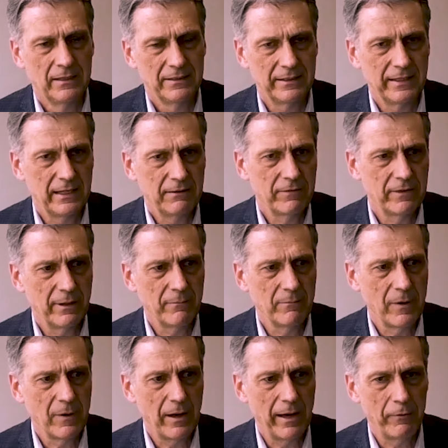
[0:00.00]
to give
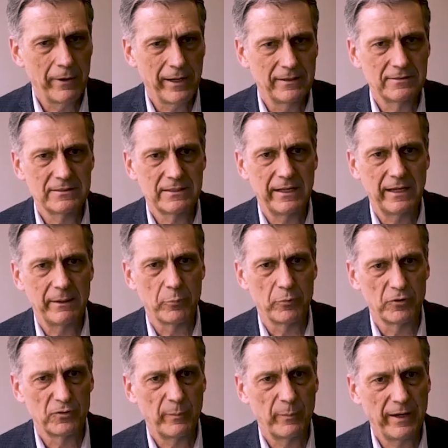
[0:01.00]
them what I'd say a
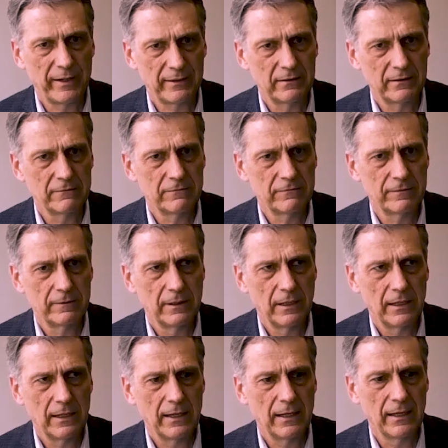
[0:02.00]
perspective
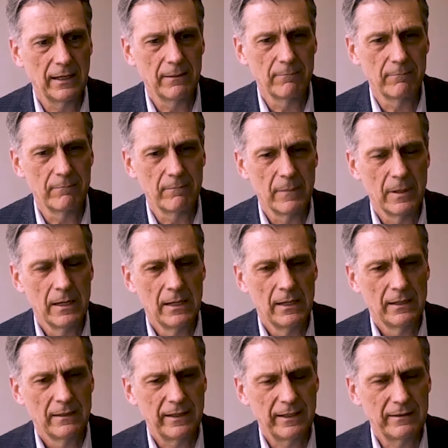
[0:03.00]
um,
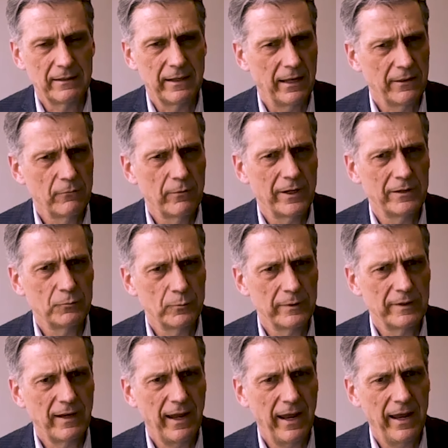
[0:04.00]
that they otherwise
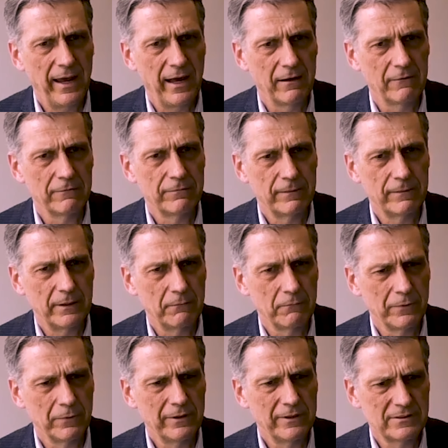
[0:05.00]
wouldn't have, and
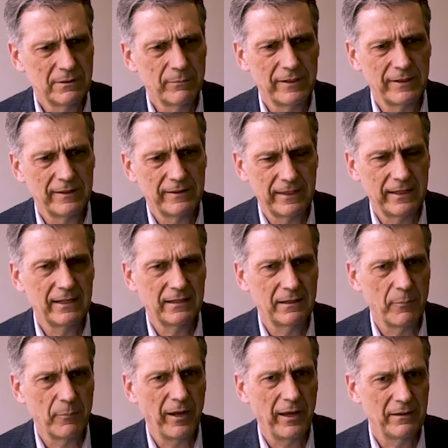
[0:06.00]
really somebody that they can
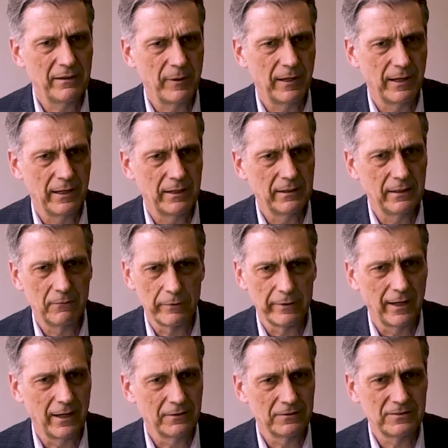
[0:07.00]
depend upon in
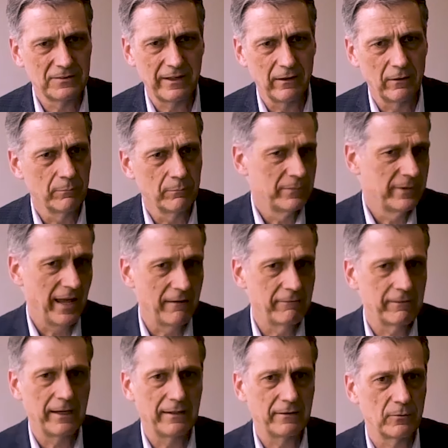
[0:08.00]
regards to help
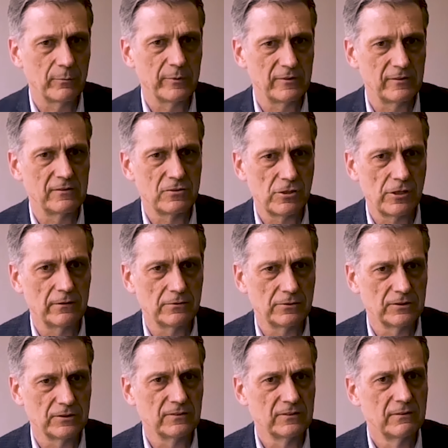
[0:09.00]
navigate their business
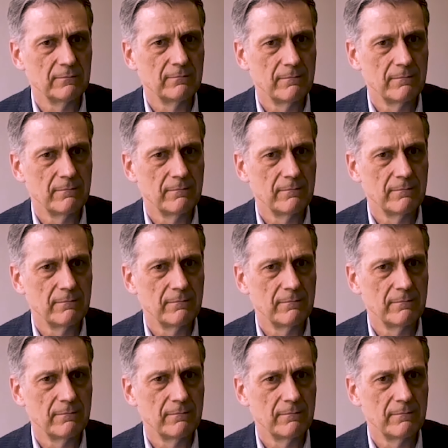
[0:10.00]
challenges.